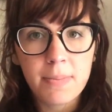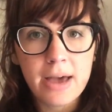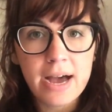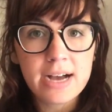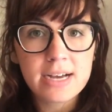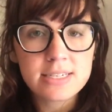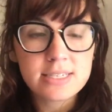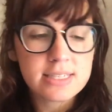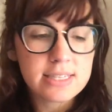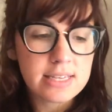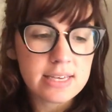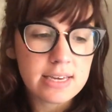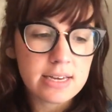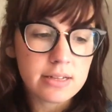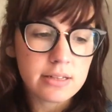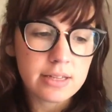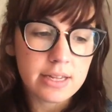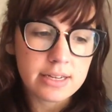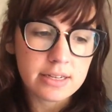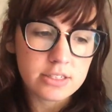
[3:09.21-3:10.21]
as the
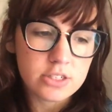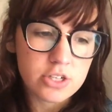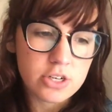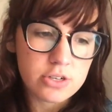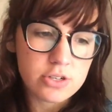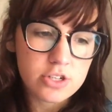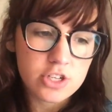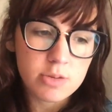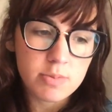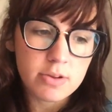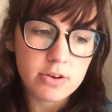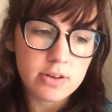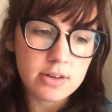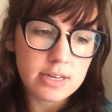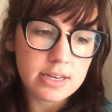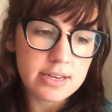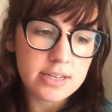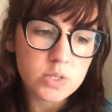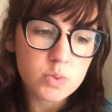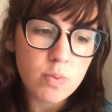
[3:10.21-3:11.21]
Glenn church
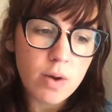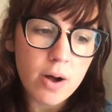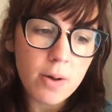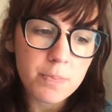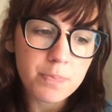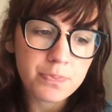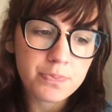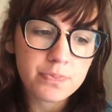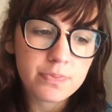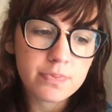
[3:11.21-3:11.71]
community as well.